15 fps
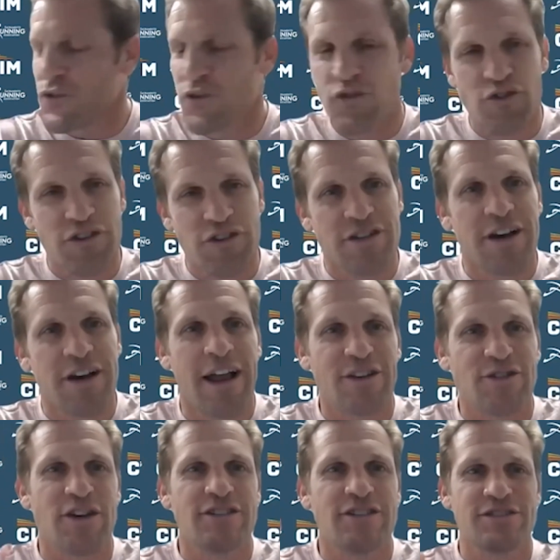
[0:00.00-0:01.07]
nutrition and
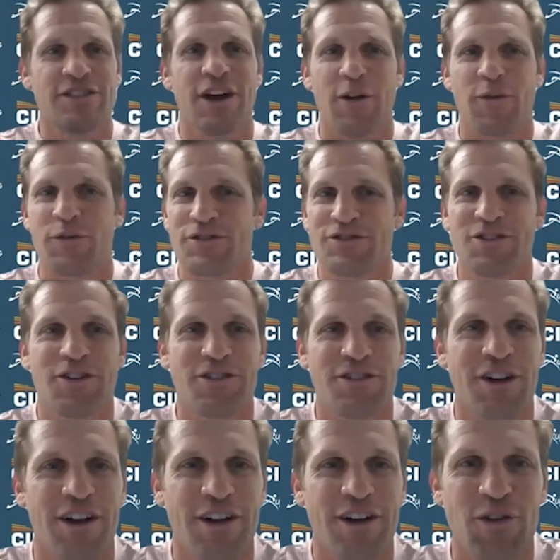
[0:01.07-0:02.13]
hydration talk when you
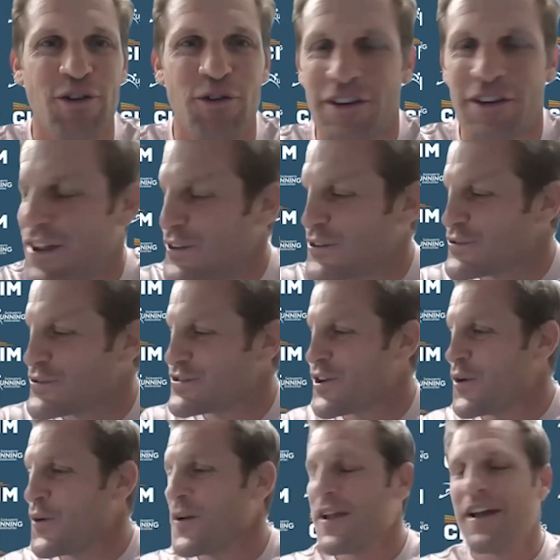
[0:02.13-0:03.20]
start talking urine colors.
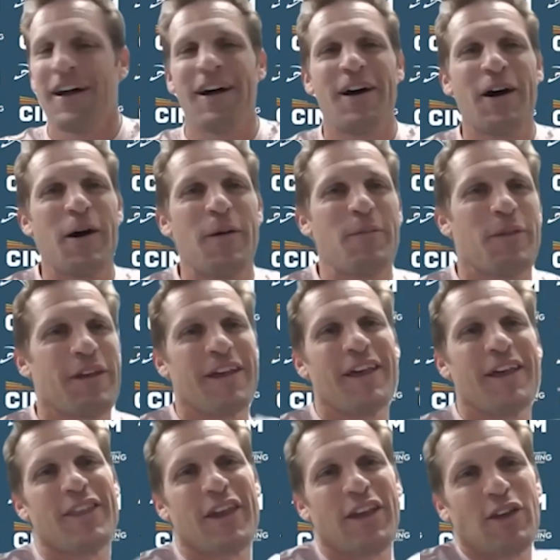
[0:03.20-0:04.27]
So
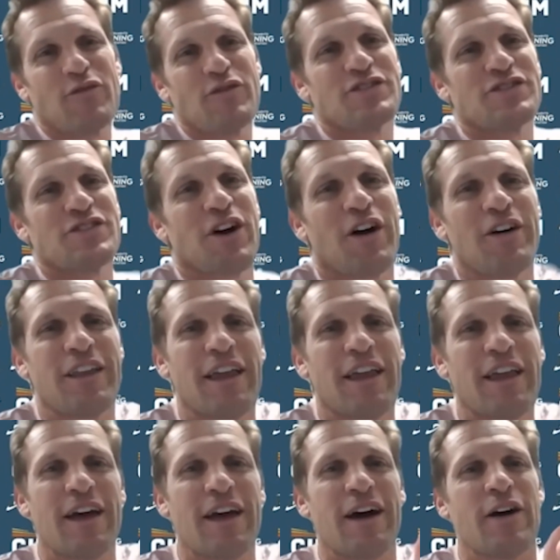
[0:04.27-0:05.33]
thank you, Vishal.
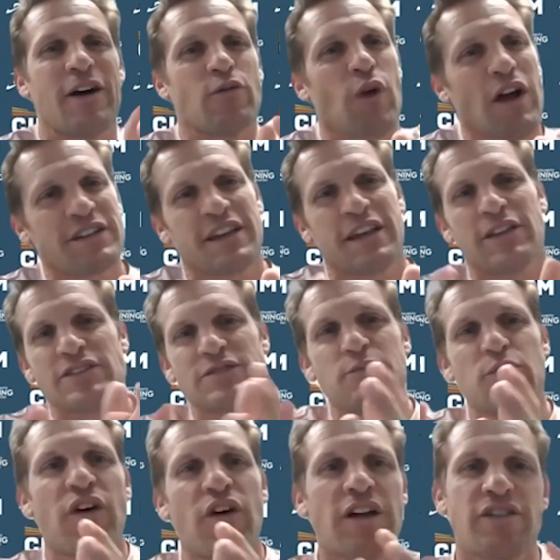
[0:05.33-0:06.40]
Roxanne, let's
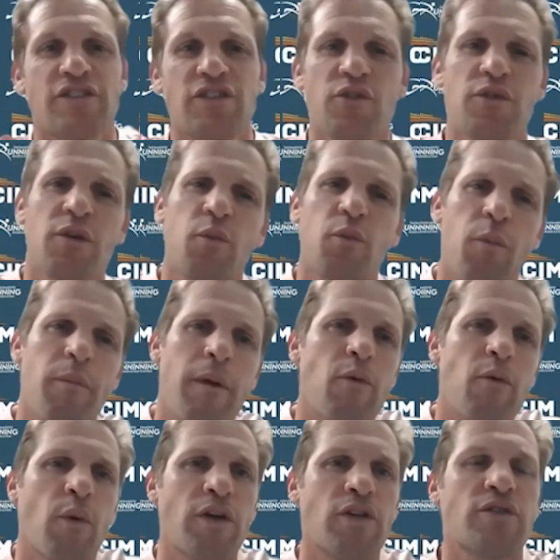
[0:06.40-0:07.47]
move on to you.
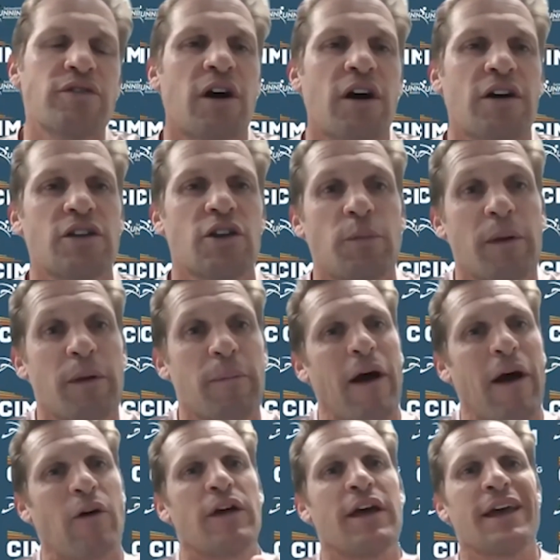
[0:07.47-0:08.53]
Maybe what you could talk a little bit
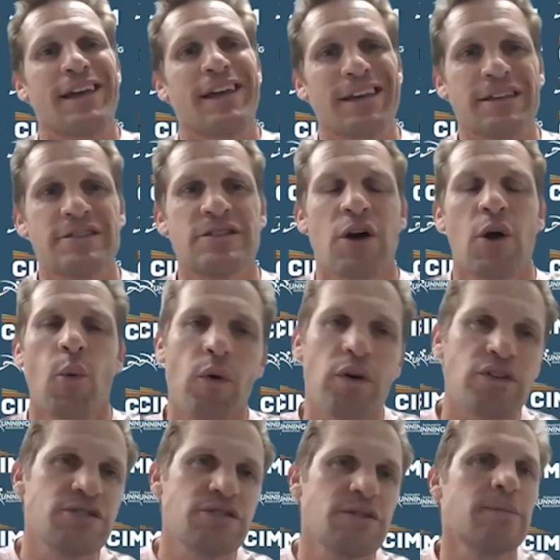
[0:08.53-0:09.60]
about is what
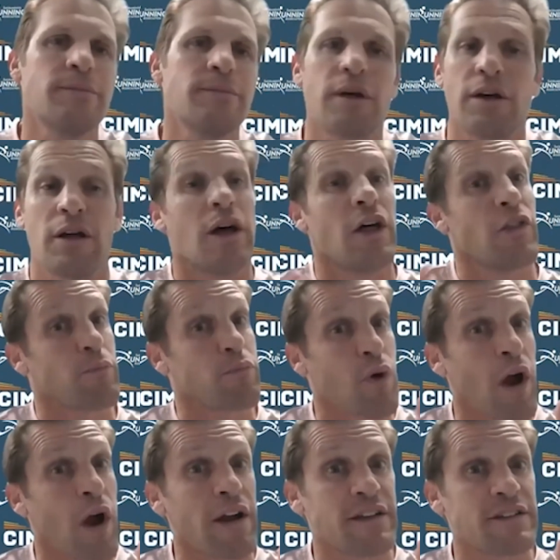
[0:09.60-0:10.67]
are some of the
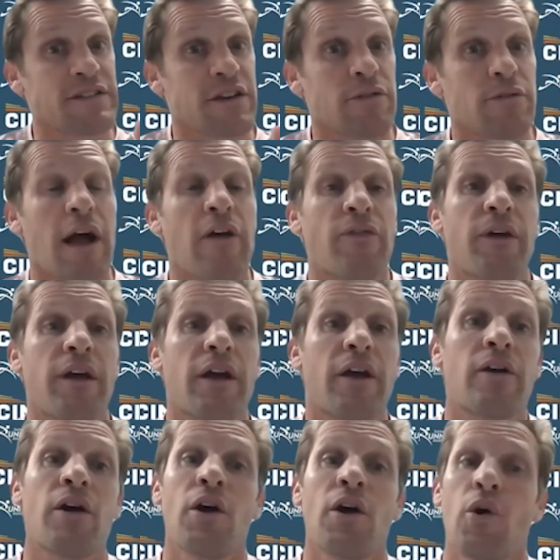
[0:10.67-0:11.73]
products that are out
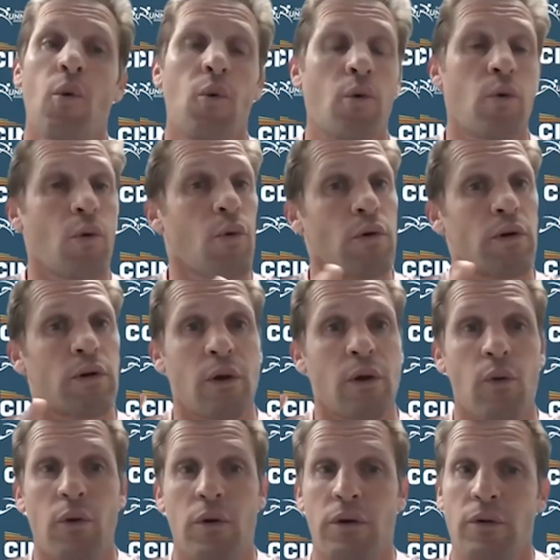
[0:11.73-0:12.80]
there,
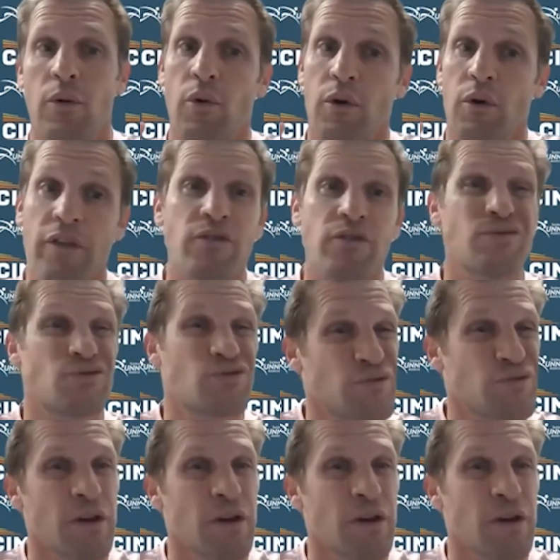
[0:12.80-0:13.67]
or other